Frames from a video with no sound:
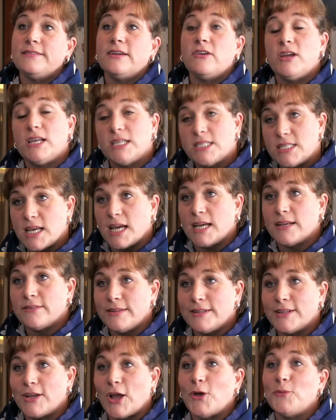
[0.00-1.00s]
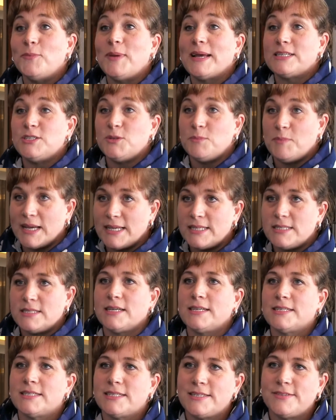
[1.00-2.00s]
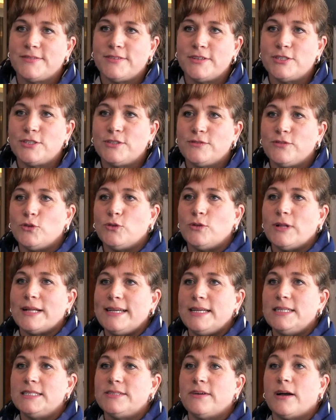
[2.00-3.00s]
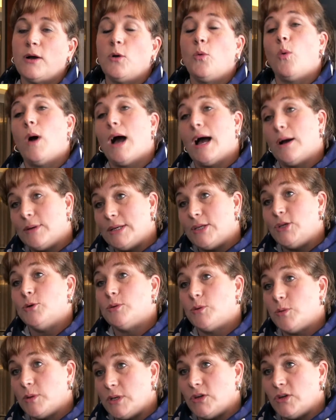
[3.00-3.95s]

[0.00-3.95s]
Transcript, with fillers: Very insightful, going back to basics. First of all, identifying why we do what we